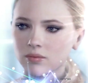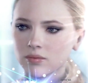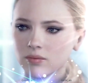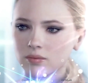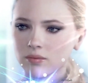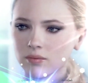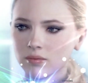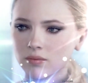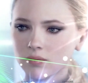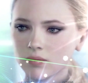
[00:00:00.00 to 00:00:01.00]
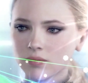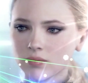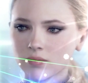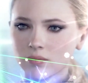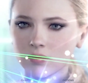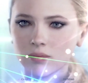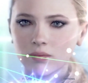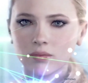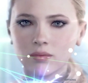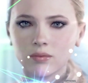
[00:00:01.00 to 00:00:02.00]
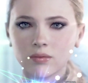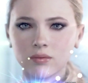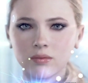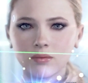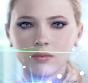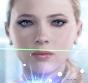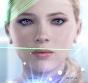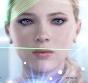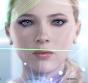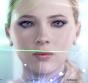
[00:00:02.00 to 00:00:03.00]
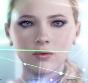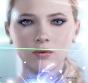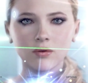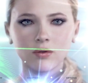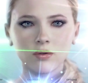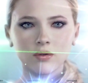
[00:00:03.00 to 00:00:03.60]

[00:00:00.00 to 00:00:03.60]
You should be 100% in any second.